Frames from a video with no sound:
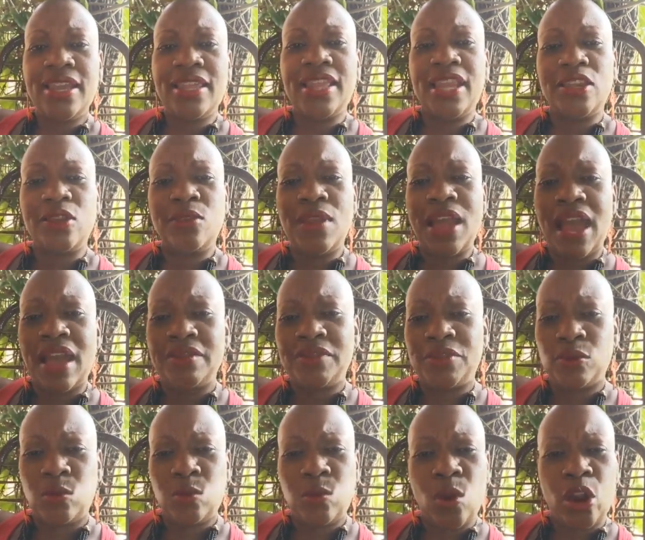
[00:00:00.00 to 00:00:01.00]
that you have
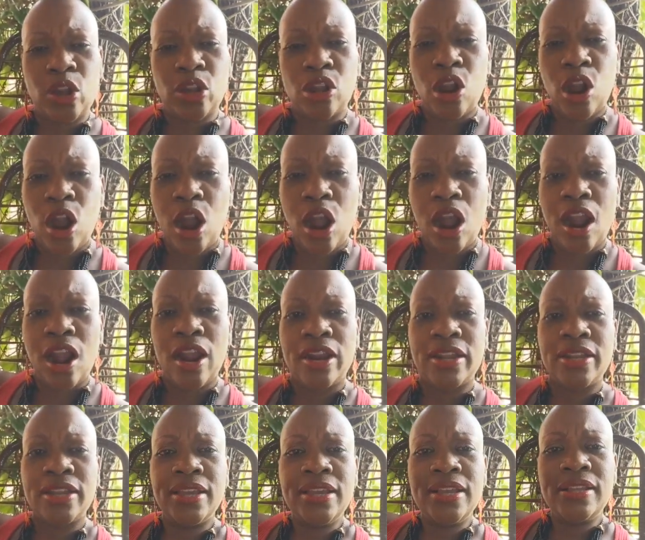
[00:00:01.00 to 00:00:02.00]
to work
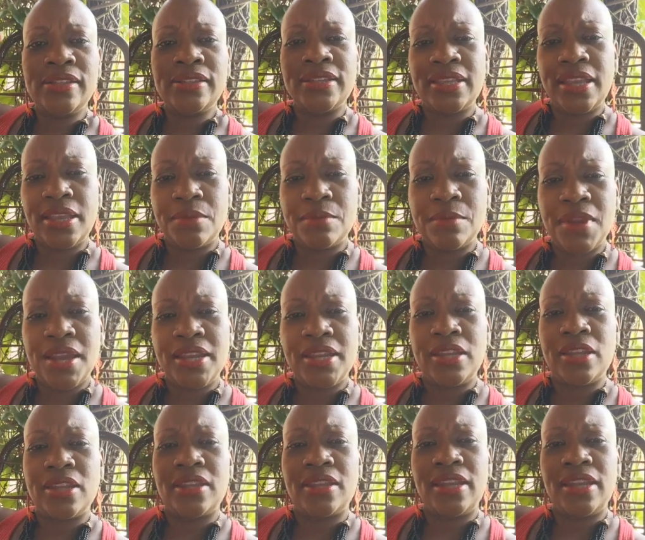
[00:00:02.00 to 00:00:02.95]
hard to get money